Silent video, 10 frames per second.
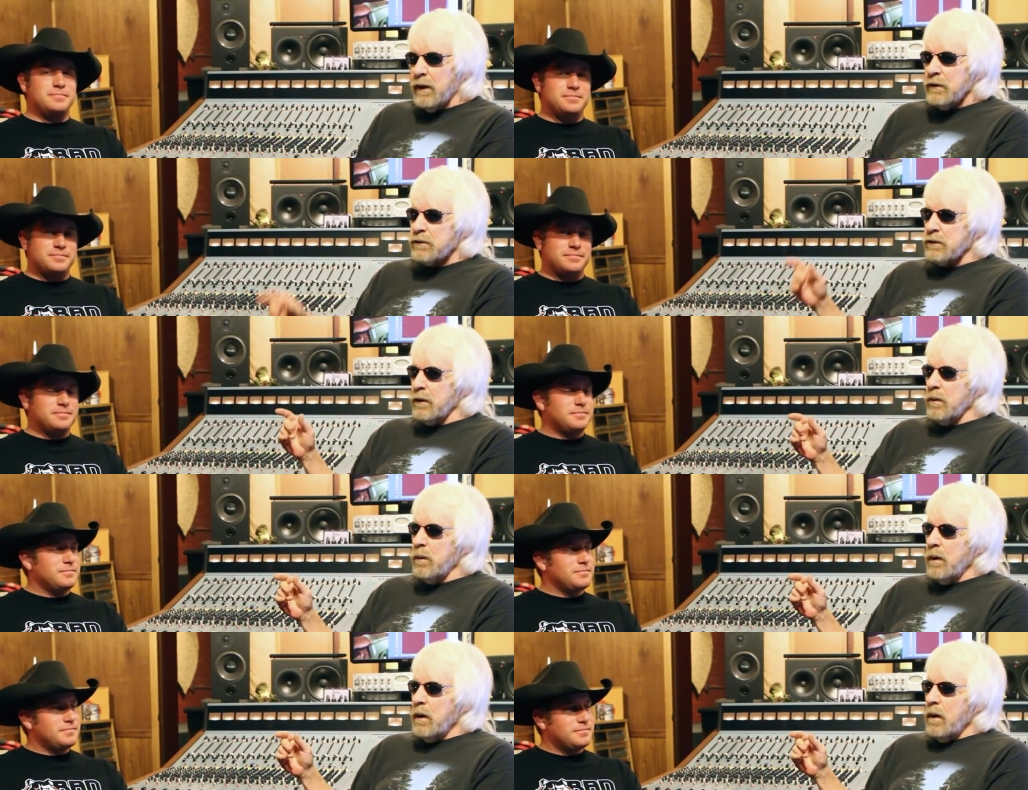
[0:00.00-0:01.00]
Speaker 1: So
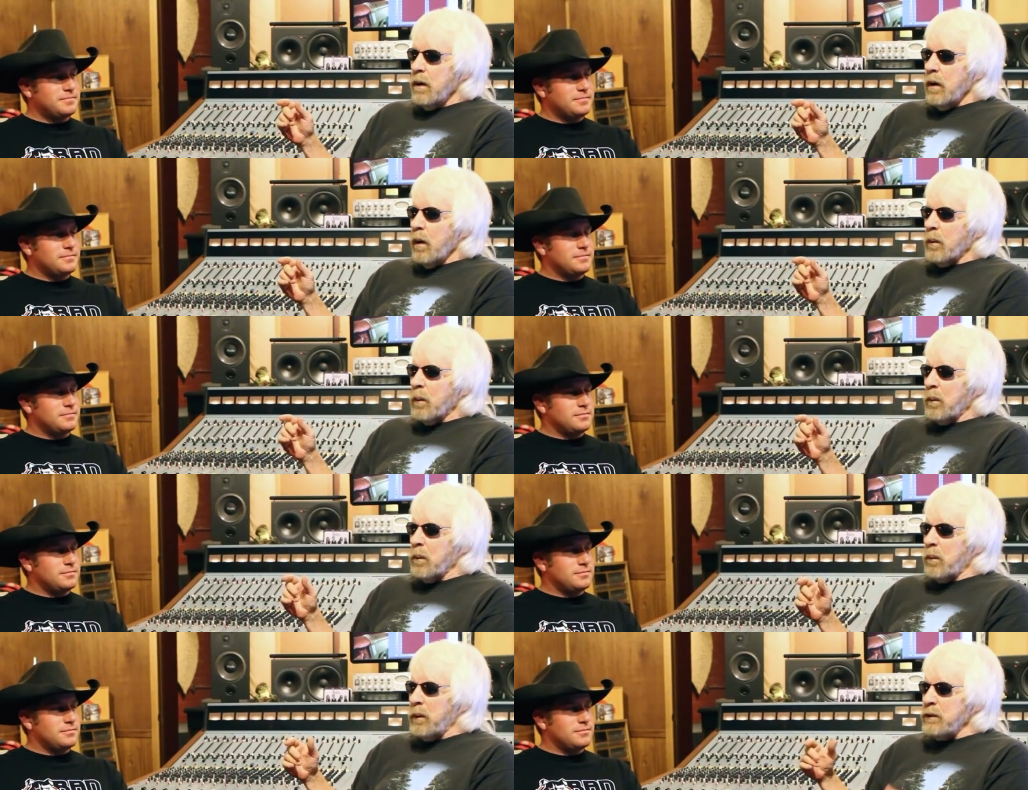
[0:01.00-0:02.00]

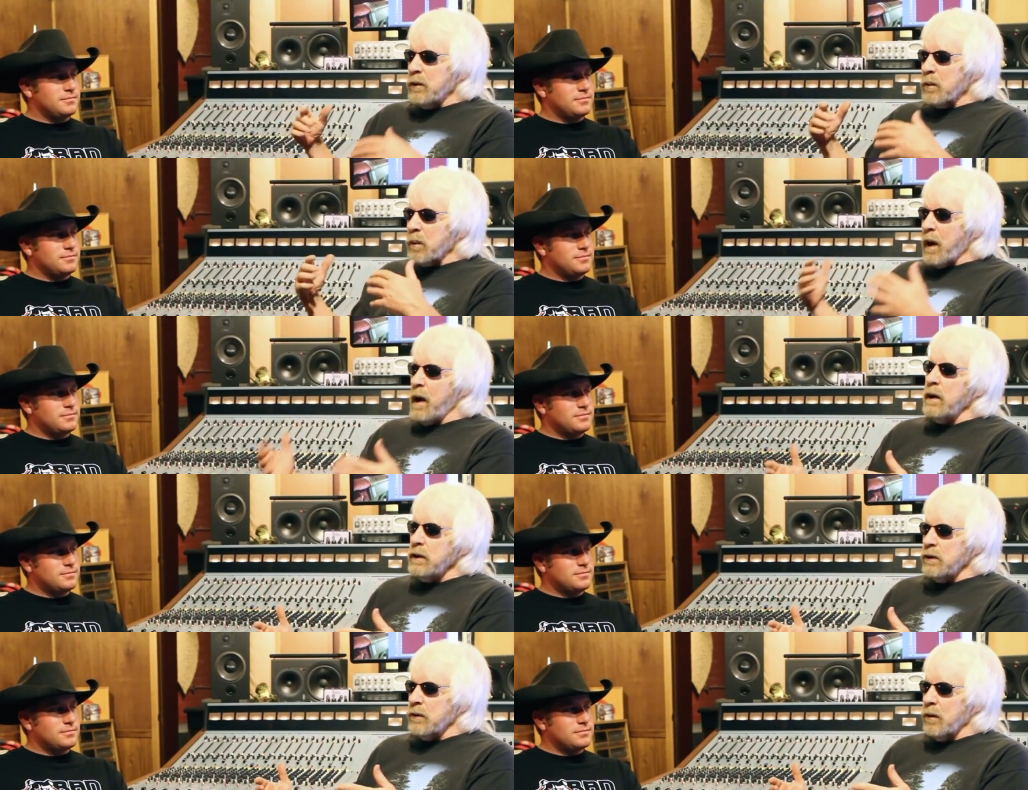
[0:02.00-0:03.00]
when you're riding
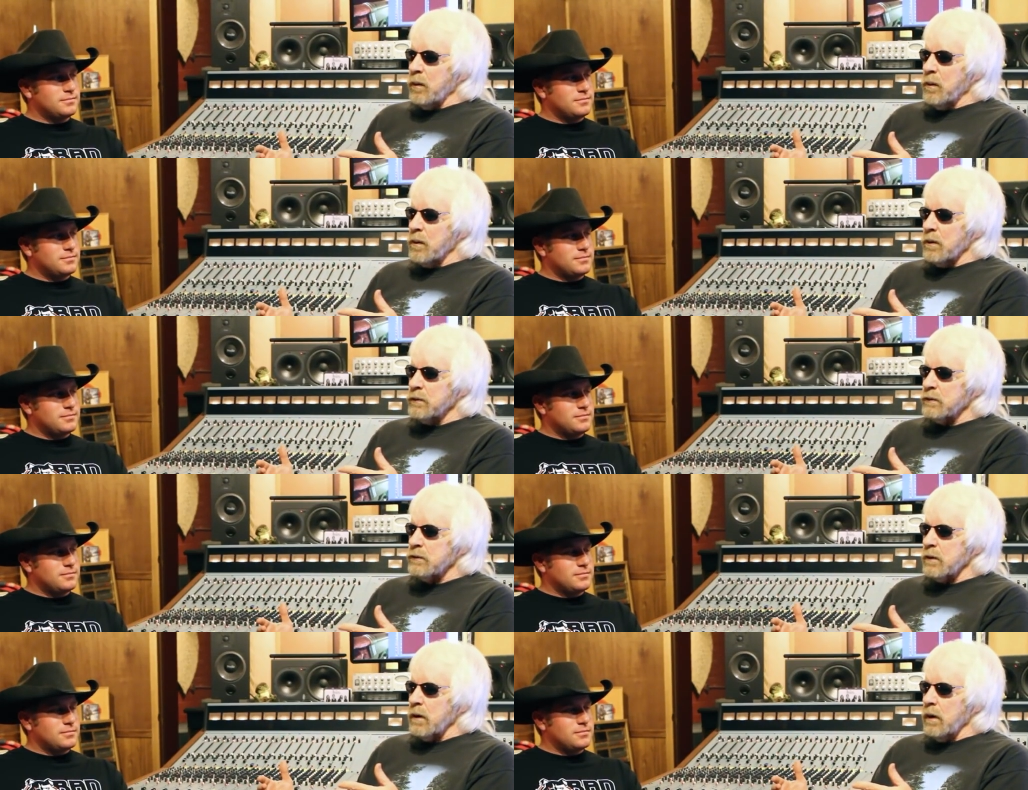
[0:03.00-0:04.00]
your horse
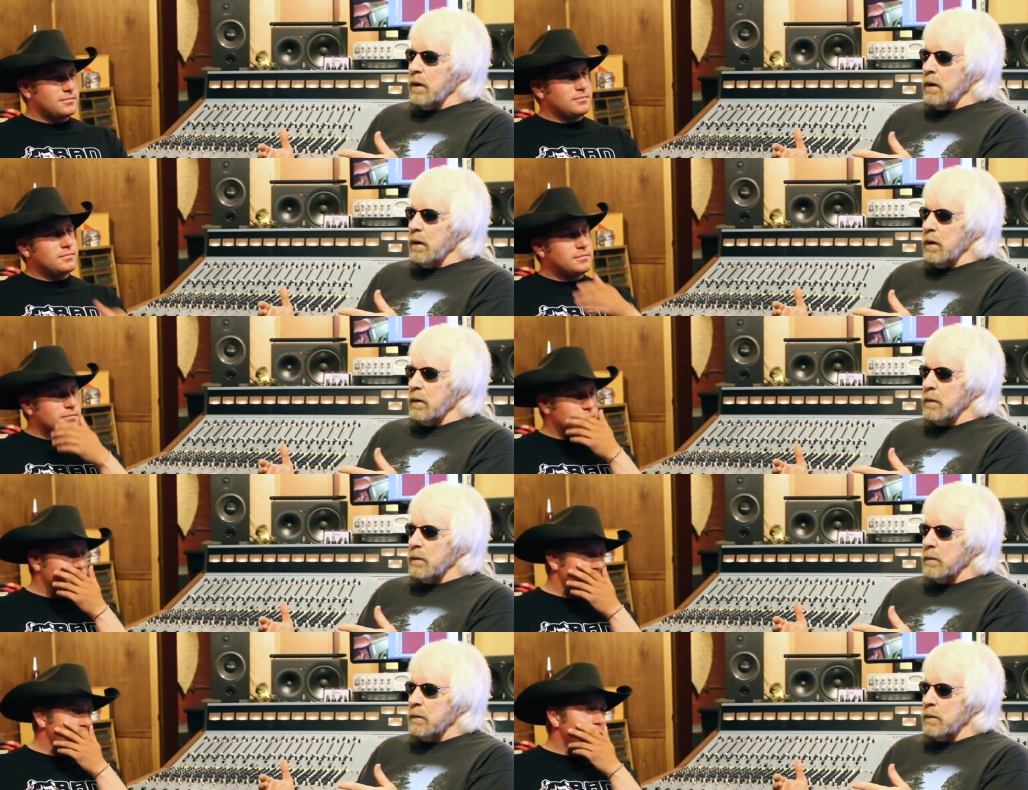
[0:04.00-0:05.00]
uh,
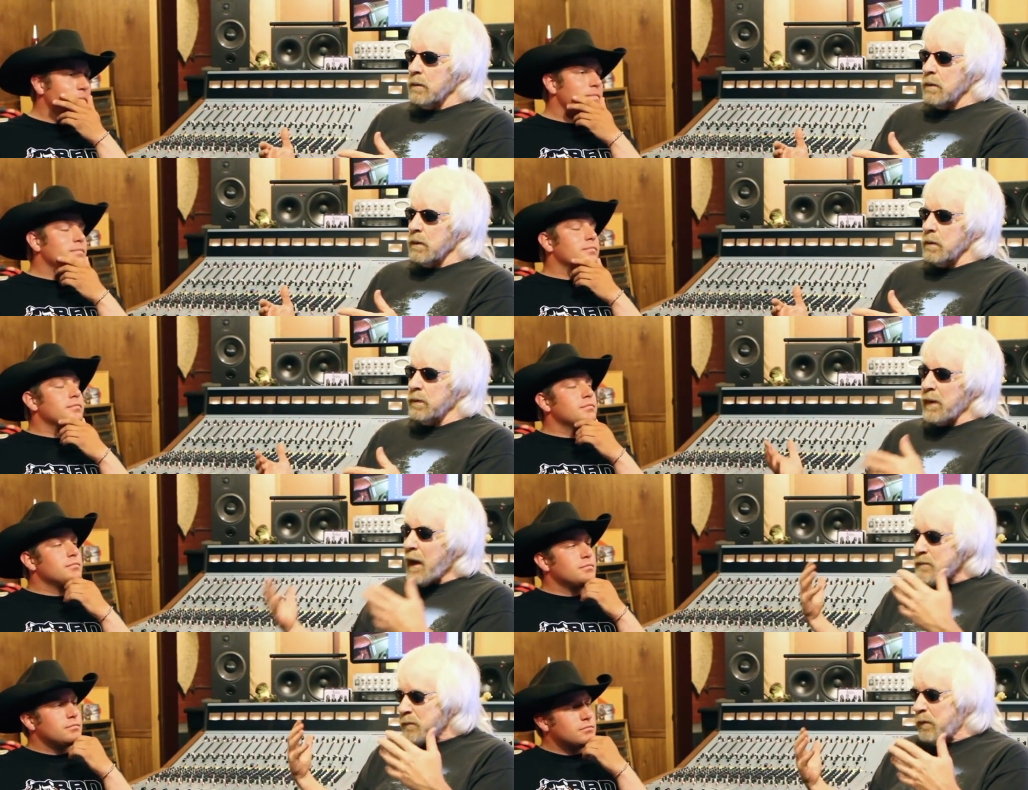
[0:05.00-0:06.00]
uh, that
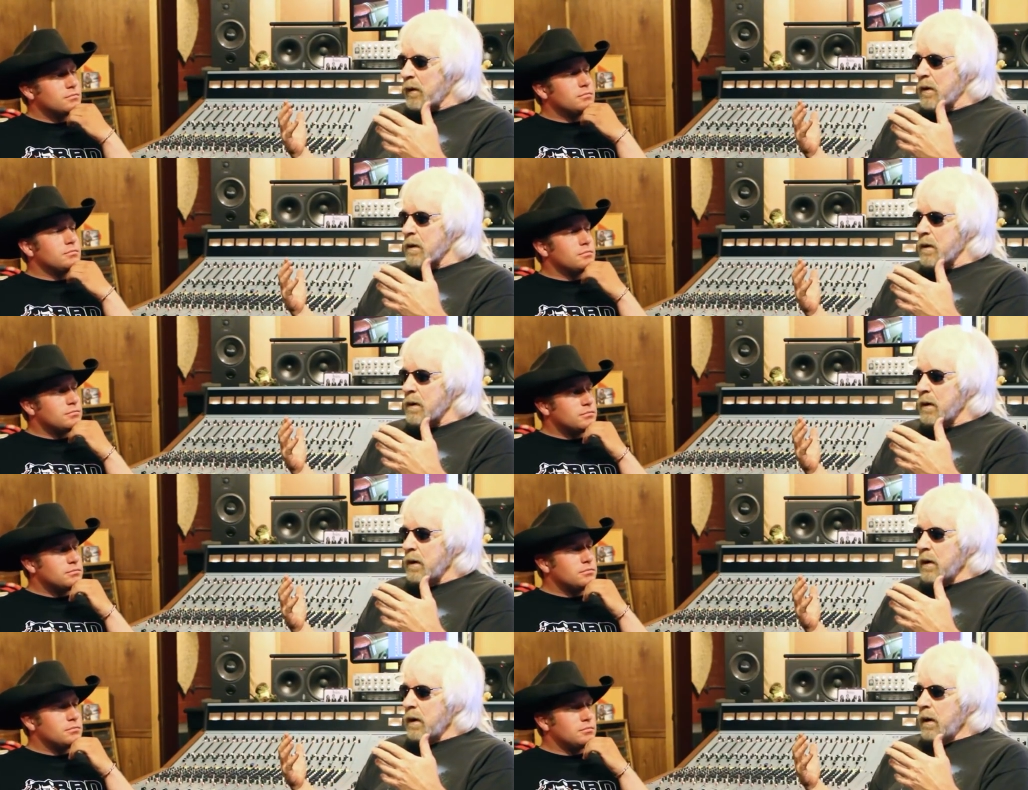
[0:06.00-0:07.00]
far,
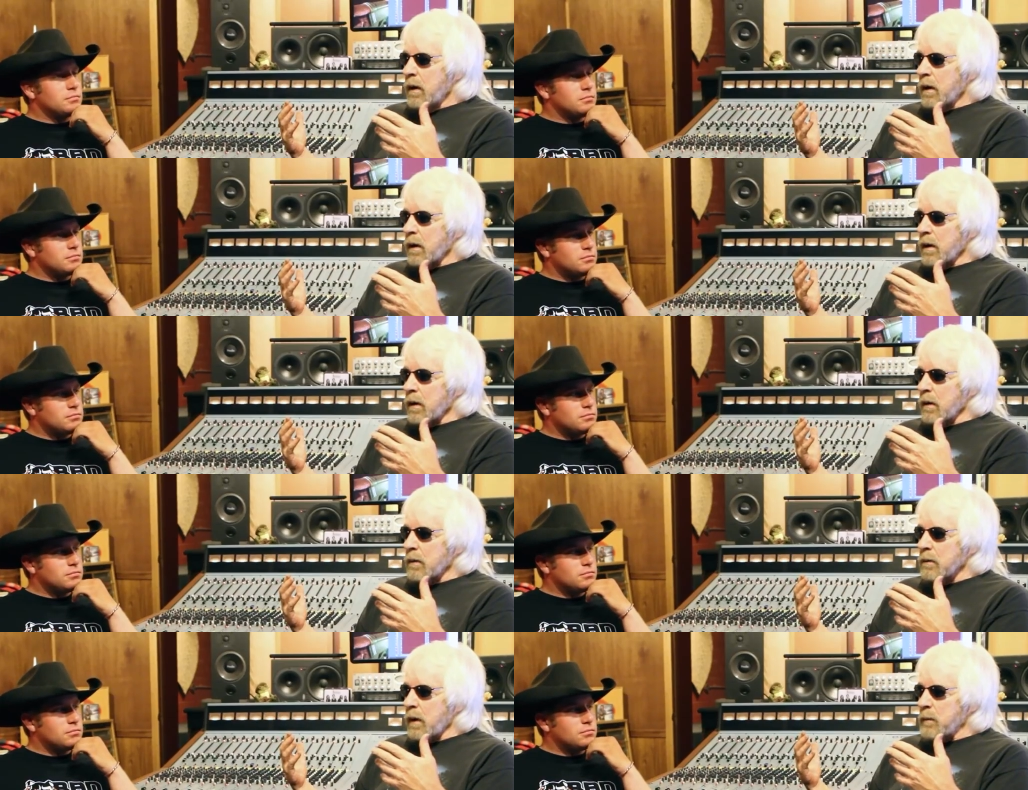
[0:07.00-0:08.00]
uh,
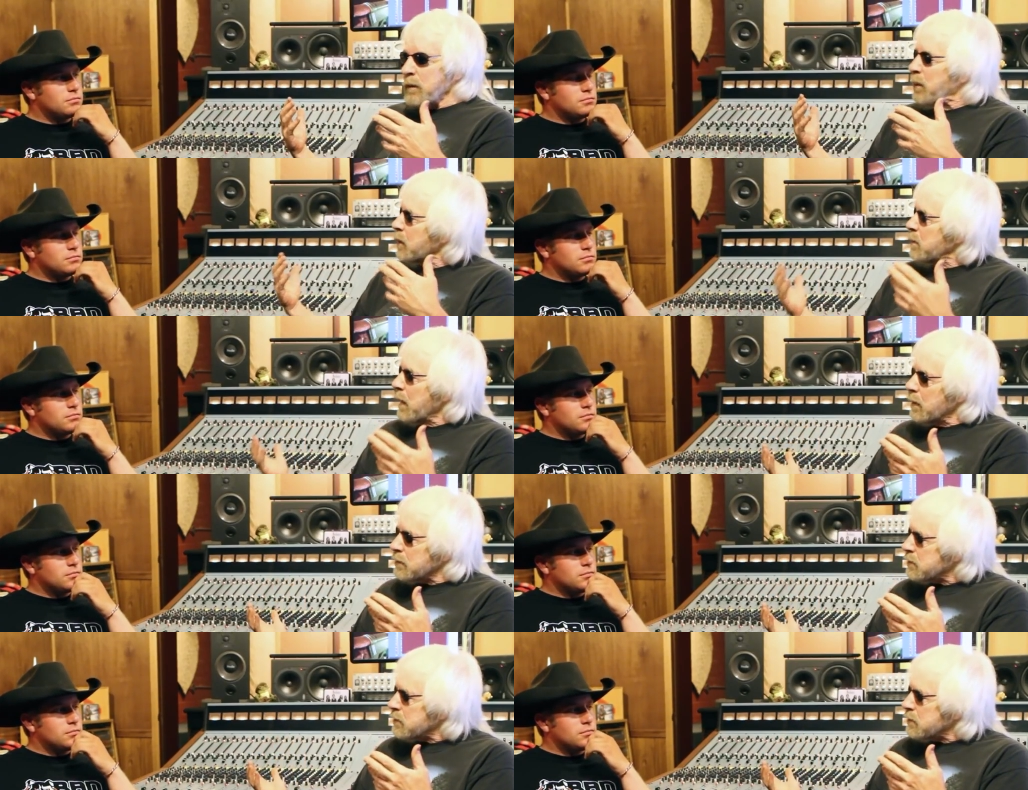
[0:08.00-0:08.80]
I mean, what about